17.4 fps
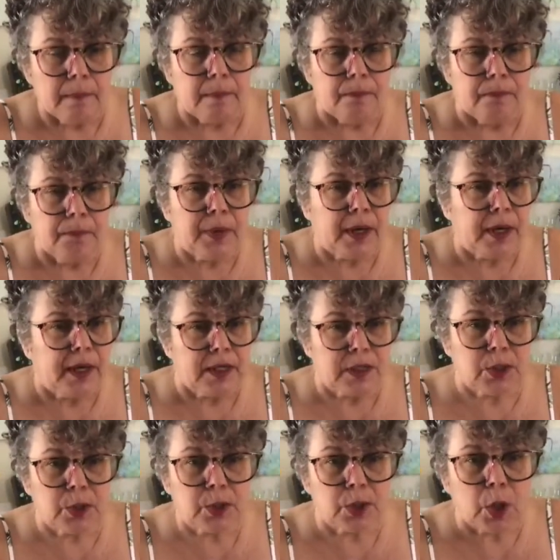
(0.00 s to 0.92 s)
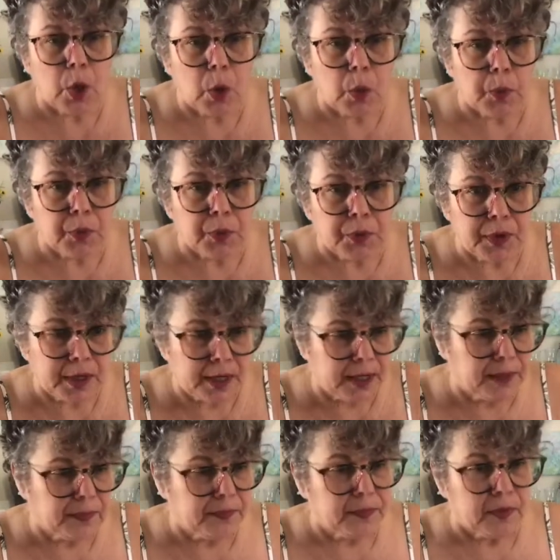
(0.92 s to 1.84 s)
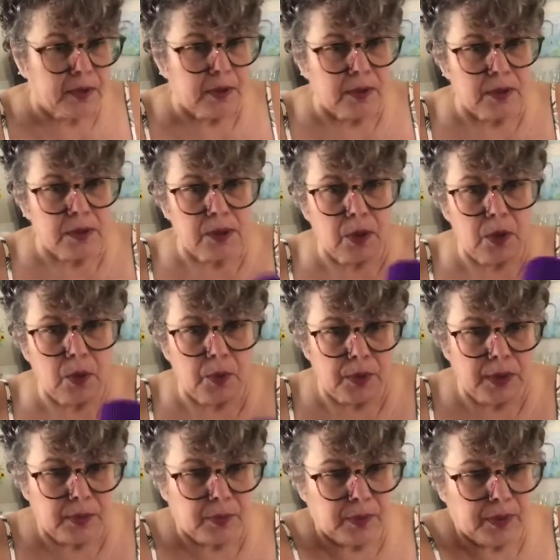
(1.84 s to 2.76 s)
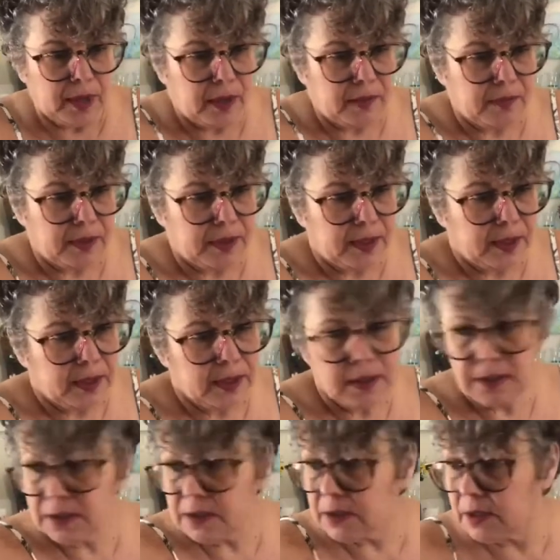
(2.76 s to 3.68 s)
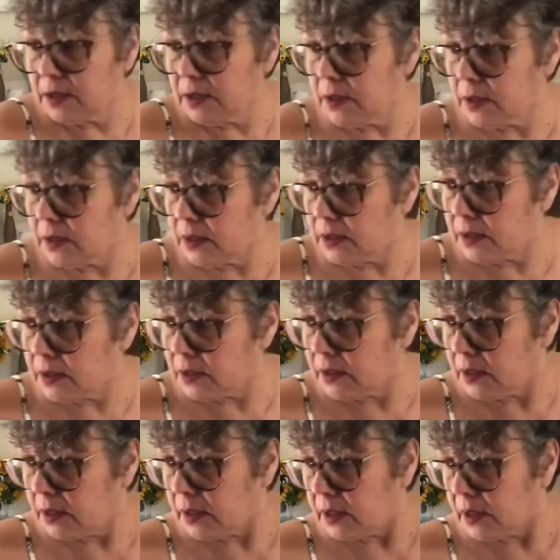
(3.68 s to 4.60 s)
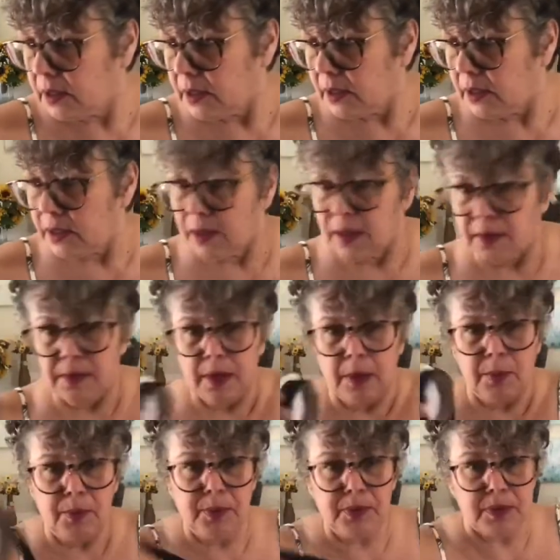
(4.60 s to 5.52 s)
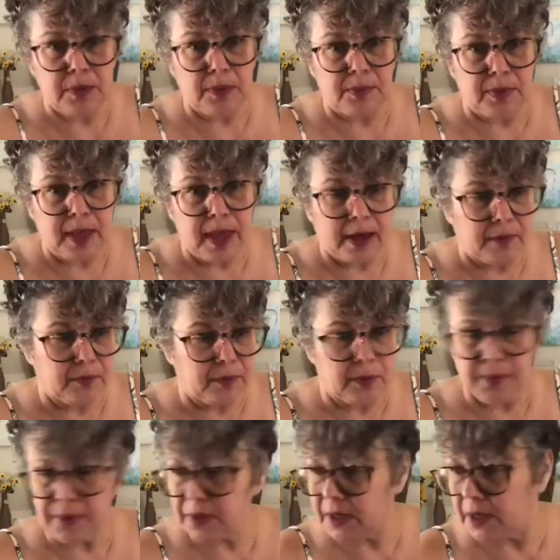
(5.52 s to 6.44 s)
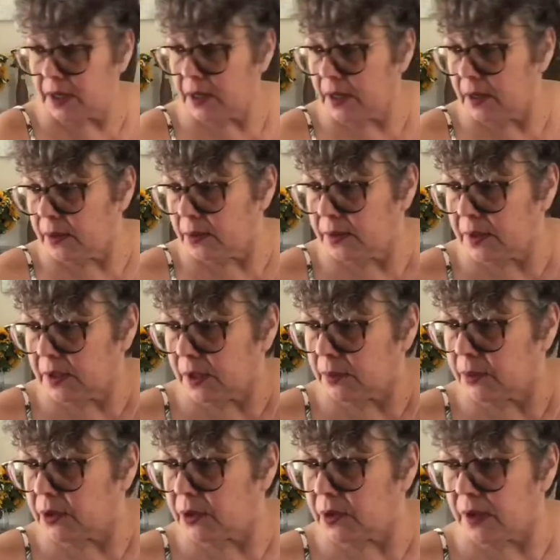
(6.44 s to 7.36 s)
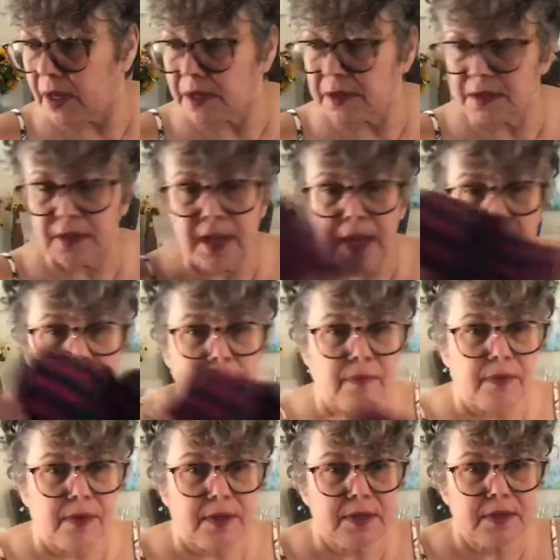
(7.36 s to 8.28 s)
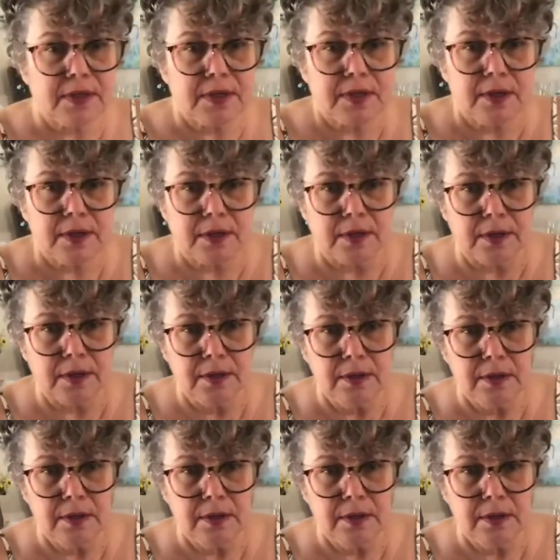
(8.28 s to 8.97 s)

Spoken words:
but it's so pretty. So we have these, and I'm gonna put some black ribbon in it. And the reason I'm gonna do that is because I have this here,